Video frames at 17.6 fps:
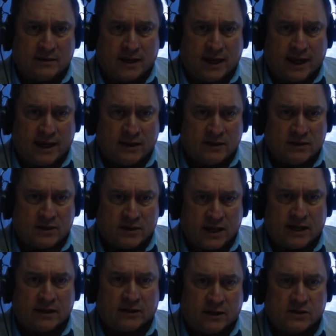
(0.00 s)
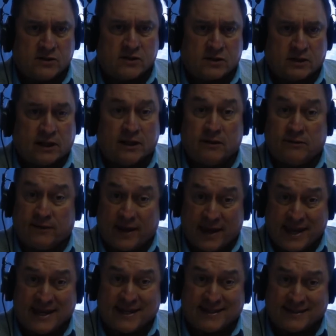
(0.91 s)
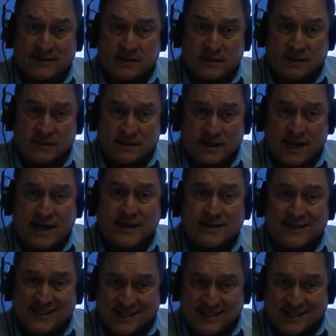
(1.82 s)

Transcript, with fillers: and state legislative and state